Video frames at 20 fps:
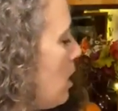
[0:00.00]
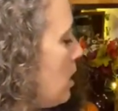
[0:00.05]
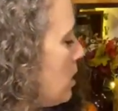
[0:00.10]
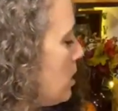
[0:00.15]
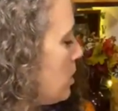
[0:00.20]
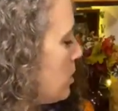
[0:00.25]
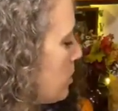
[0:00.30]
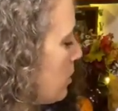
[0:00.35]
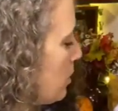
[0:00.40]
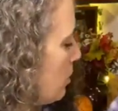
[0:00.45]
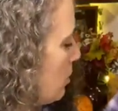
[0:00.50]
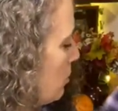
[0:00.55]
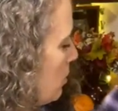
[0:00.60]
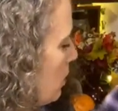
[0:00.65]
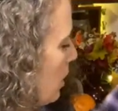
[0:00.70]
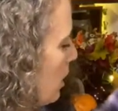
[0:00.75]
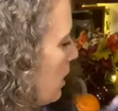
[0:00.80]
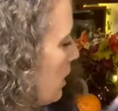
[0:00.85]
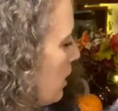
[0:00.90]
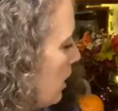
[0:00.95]
So
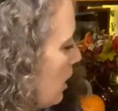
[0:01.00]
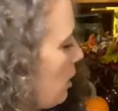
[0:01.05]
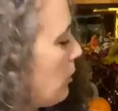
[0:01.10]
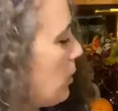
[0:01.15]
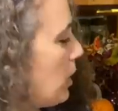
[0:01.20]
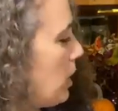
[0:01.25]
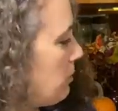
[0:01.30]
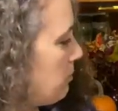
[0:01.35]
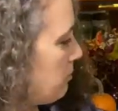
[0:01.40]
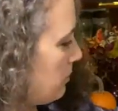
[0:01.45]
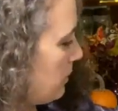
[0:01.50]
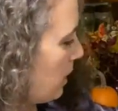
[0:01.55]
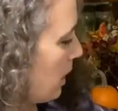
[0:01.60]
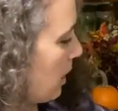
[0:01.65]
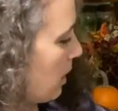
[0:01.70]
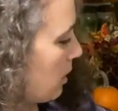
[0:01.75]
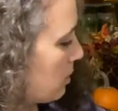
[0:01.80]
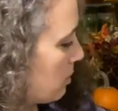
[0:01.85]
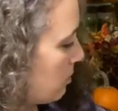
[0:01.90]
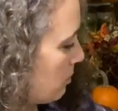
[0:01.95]
uh, anyway,
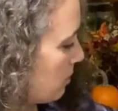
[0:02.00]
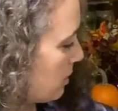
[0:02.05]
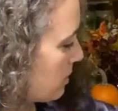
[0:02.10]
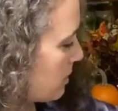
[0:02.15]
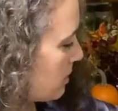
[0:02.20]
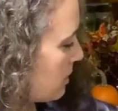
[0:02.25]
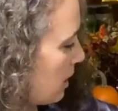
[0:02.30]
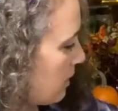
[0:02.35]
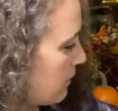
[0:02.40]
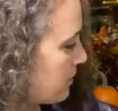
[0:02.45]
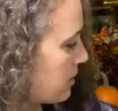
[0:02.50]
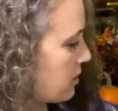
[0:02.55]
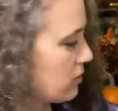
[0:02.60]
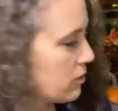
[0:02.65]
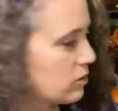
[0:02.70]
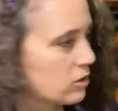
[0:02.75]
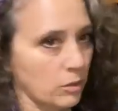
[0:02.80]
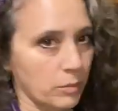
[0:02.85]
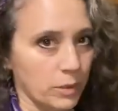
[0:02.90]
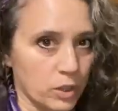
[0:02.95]
yeah, this saves
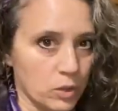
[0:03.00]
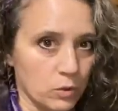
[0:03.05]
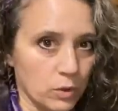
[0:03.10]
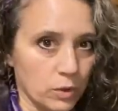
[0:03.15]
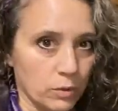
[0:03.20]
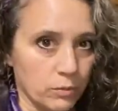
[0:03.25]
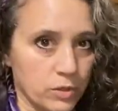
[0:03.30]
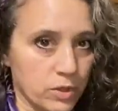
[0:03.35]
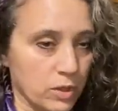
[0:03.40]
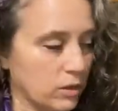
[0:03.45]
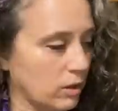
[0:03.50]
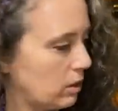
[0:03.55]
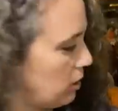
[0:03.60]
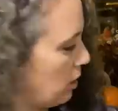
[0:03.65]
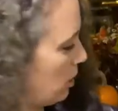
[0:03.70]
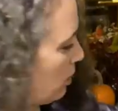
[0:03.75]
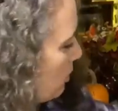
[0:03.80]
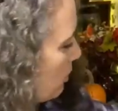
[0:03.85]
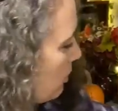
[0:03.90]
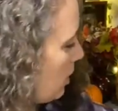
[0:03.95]
so much room. So
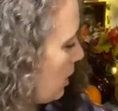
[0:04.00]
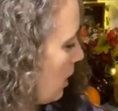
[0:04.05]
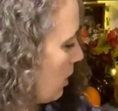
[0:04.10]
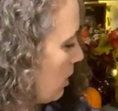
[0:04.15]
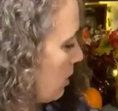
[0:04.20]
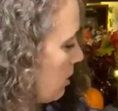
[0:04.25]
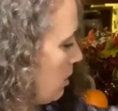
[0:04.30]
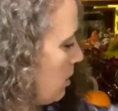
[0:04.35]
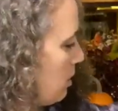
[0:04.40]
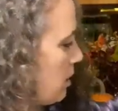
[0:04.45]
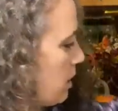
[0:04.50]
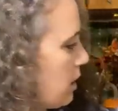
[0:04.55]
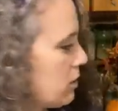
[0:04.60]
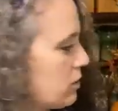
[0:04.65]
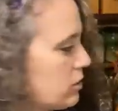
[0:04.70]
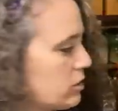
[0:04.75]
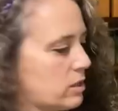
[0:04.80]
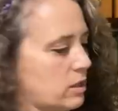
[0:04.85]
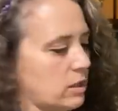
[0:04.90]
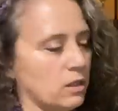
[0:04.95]
you think that
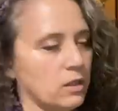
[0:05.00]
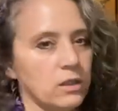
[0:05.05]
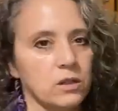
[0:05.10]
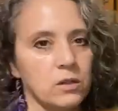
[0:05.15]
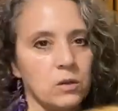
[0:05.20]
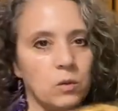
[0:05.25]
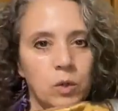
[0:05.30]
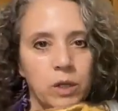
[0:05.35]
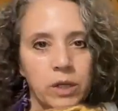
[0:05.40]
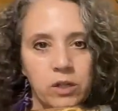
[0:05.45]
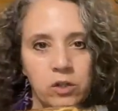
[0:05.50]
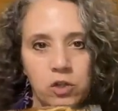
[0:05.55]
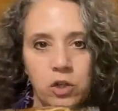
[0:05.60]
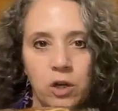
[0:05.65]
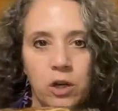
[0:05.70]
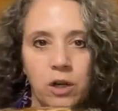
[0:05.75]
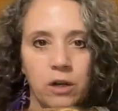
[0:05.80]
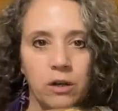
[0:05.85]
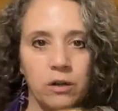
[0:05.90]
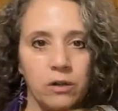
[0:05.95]
just in the one
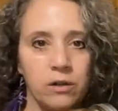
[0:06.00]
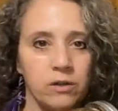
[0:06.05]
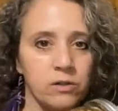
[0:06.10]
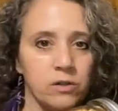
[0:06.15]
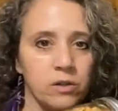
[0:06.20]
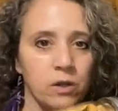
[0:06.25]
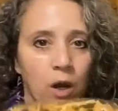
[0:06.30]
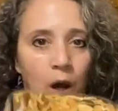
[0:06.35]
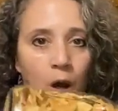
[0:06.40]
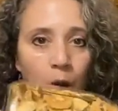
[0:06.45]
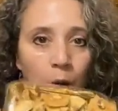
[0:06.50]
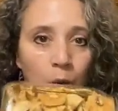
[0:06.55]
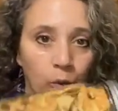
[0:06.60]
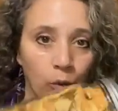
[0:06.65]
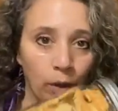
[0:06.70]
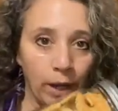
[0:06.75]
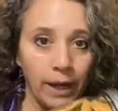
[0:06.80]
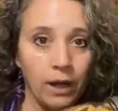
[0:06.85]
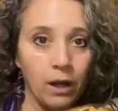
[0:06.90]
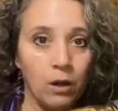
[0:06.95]
jar, there's
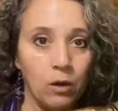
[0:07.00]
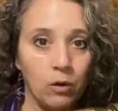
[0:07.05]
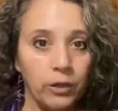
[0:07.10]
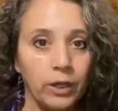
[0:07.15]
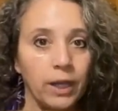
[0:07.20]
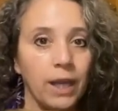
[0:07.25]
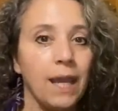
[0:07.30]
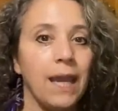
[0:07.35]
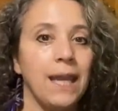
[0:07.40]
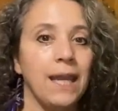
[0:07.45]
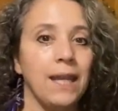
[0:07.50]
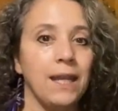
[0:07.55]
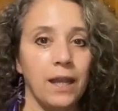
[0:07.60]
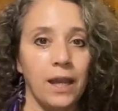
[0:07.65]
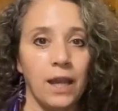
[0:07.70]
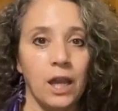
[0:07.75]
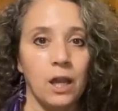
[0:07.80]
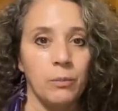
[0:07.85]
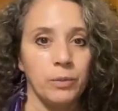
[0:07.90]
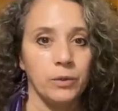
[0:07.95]
around eight
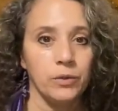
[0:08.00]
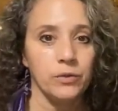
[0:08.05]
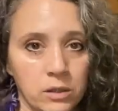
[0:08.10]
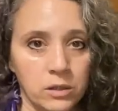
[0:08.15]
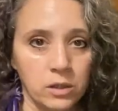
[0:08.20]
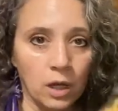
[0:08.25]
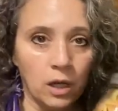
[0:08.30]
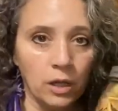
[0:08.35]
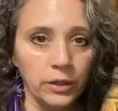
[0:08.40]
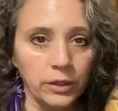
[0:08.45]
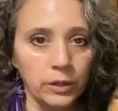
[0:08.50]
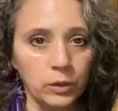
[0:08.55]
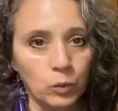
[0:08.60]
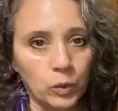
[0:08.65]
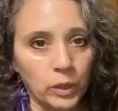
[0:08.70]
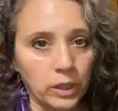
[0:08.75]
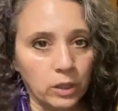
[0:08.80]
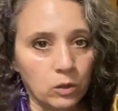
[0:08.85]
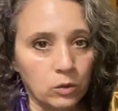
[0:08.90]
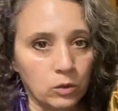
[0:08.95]
apples, all in
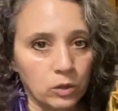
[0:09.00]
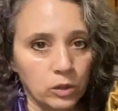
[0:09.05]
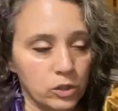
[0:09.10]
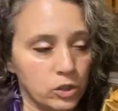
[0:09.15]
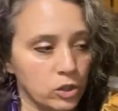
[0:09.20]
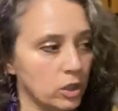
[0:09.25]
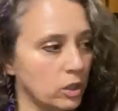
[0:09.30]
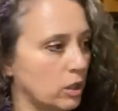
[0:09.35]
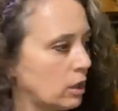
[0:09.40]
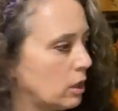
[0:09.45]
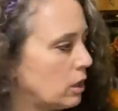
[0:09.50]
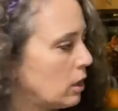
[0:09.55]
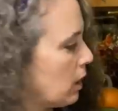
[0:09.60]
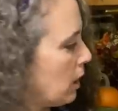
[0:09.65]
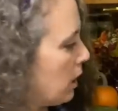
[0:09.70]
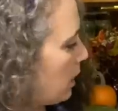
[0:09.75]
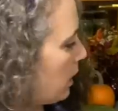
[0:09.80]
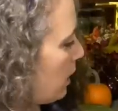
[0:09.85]
one quart jar.